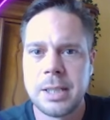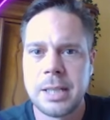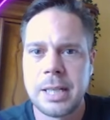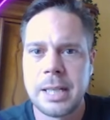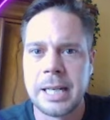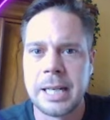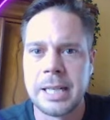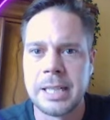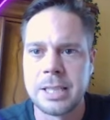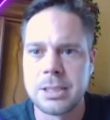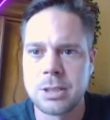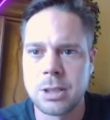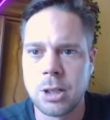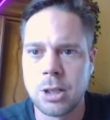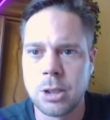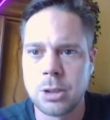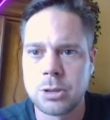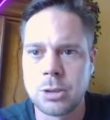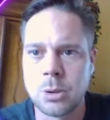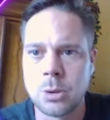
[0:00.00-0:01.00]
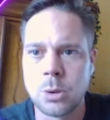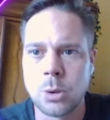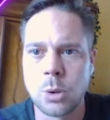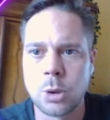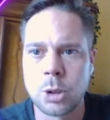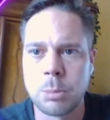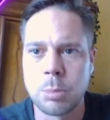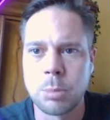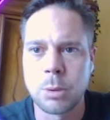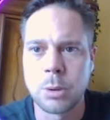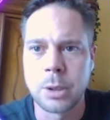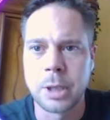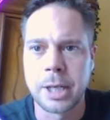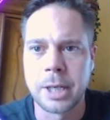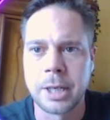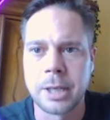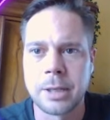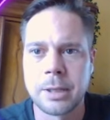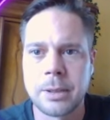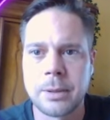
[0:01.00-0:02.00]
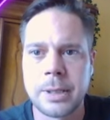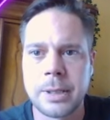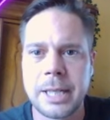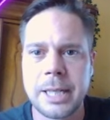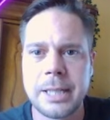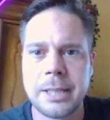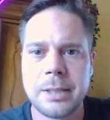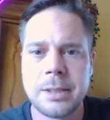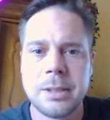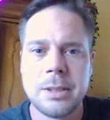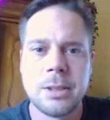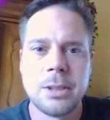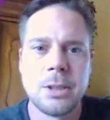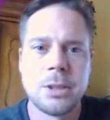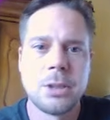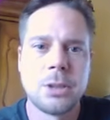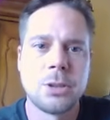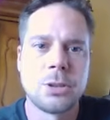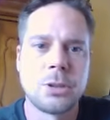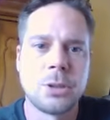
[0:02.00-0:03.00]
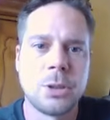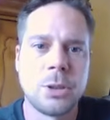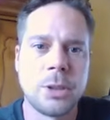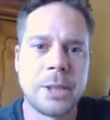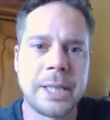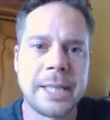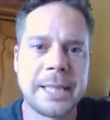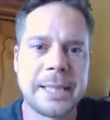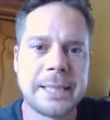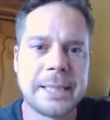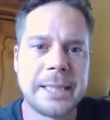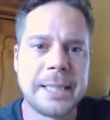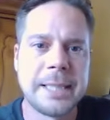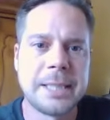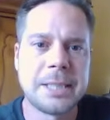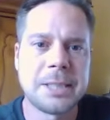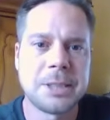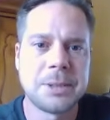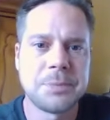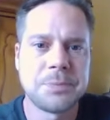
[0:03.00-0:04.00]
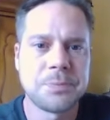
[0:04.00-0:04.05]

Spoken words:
and it's also order block here, right? So again, guys,